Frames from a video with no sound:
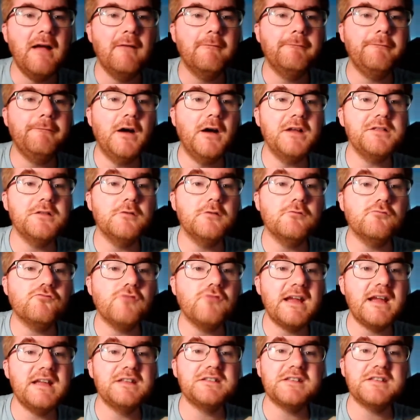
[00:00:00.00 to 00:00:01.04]
Find the
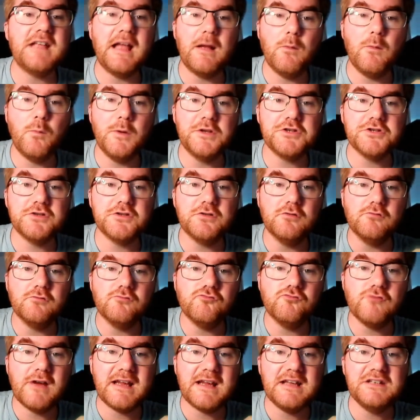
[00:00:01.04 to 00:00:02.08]
rate at which the
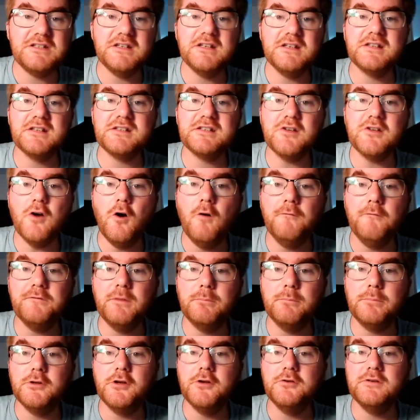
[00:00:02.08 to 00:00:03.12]
radius of the
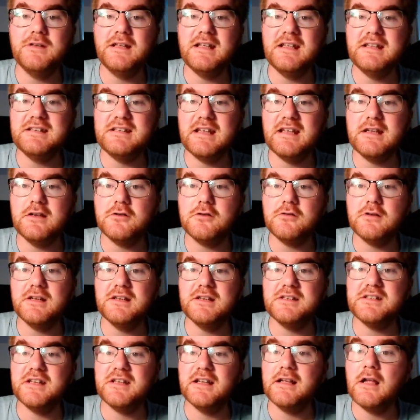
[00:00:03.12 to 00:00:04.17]
balloon is
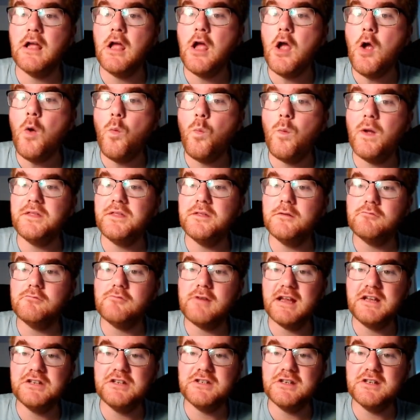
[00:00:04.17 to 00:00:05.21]
increasing when the
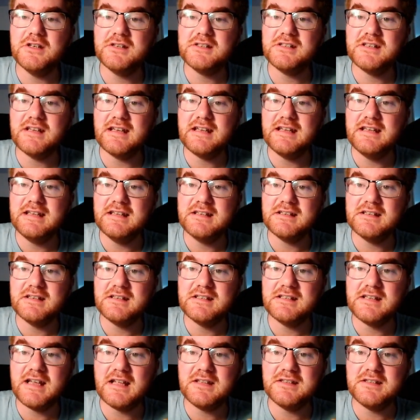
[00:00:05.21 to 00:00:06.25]
radius is
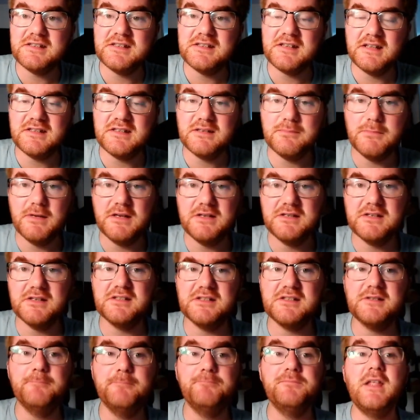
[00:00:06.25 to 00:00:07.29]
10
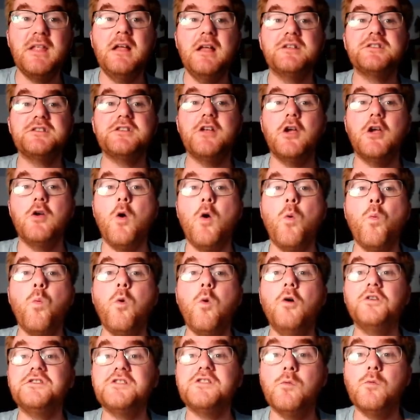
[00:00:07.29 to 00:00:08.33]
centimeters. So
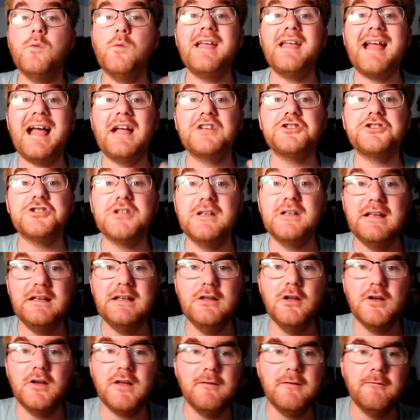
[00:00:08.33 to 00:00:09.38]
what are we actually
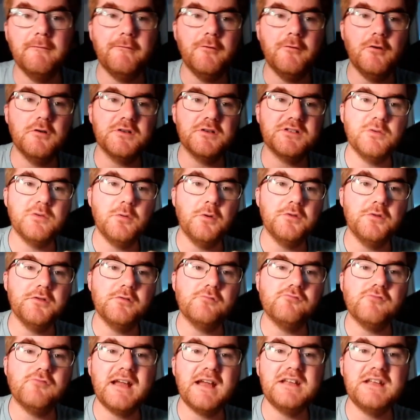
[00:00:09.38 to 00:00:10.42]
looking for? So we want the
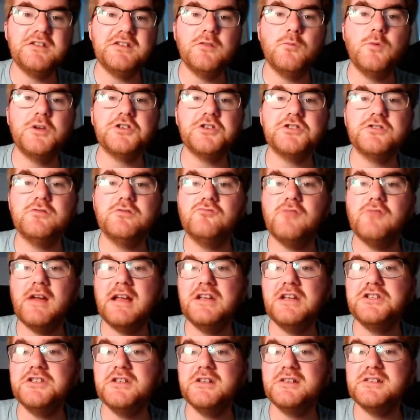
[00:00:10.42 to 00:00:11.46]
rate at which the
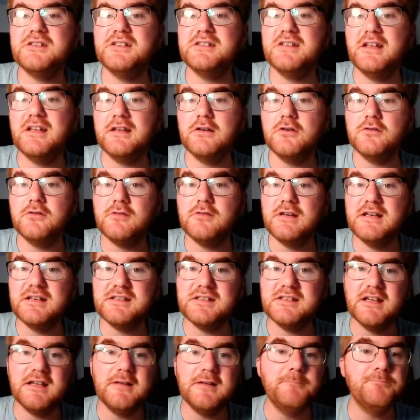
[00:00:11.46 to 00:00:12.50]
radius is
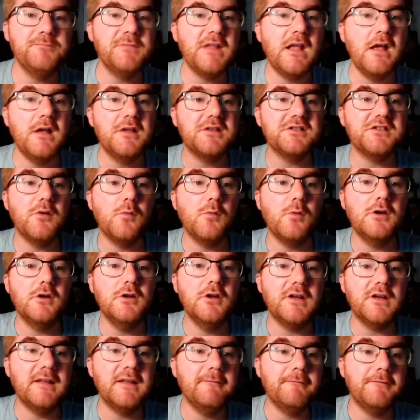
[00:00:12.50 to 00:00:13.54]
increasing. So we're
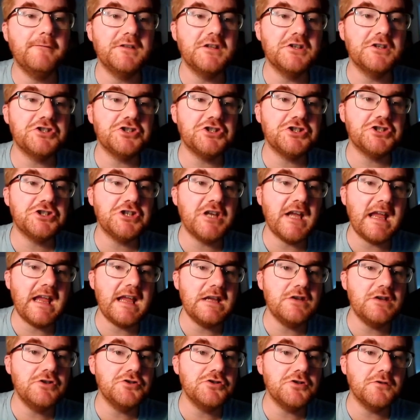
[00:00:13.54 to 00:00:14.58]
looking for the
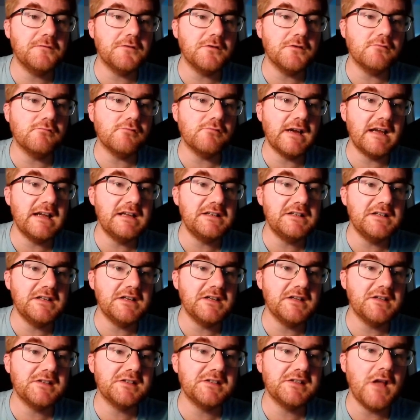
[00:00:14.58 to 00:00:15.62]
change of the
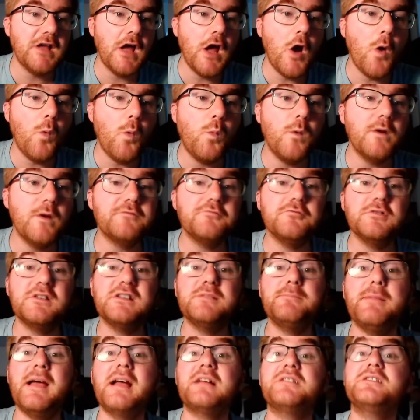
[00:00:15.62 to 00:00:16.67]
radius with
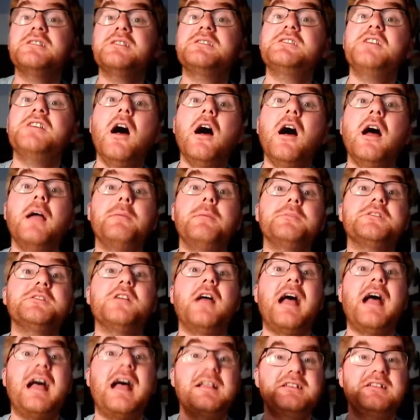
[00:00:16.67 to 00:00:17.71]
respect to time.
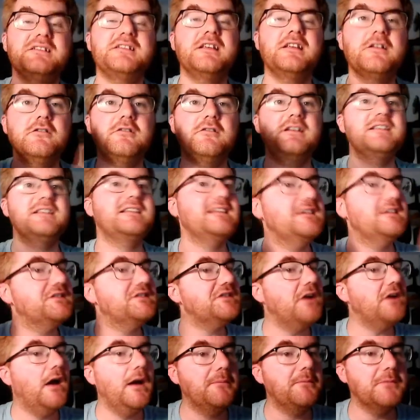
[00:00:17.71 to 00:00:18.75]
So as it's increasing as
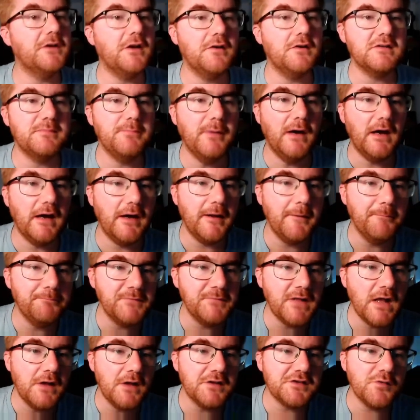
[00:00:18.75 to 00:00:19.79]
time goes by.
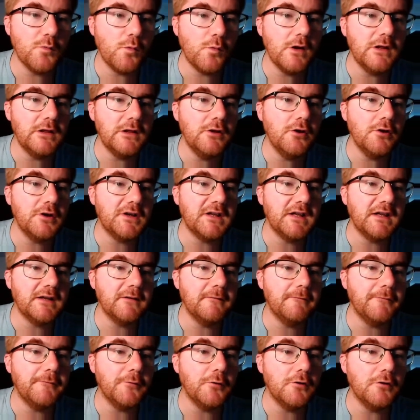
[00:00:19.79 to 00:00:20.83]
So we're looking
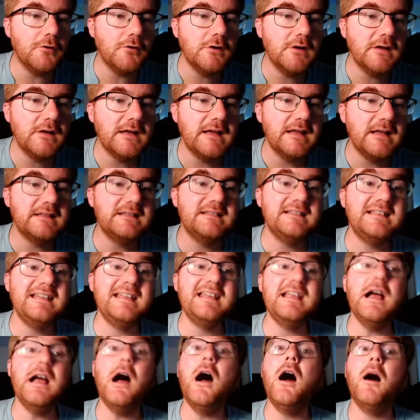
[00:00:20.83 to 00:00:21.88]
for
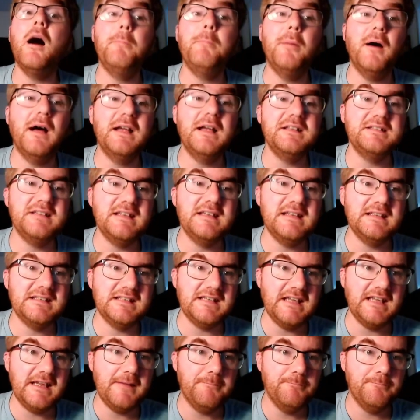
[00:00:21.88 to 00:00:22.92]
dr by
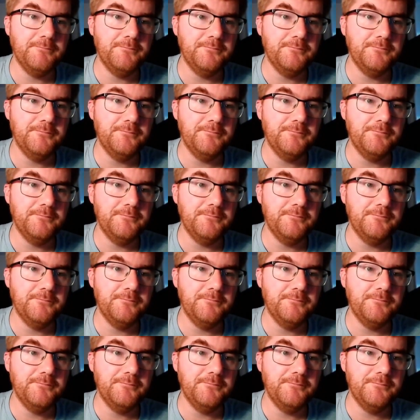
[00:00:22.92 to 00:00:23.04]
dt.